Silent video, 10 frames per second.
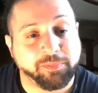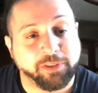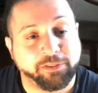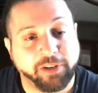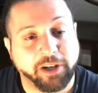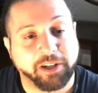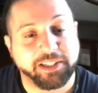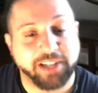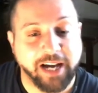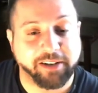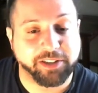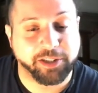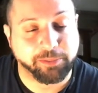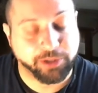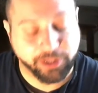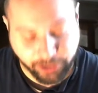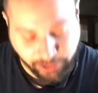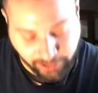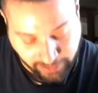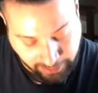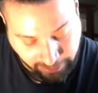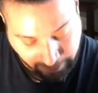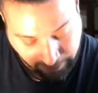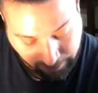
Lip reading: So, very talented musician there.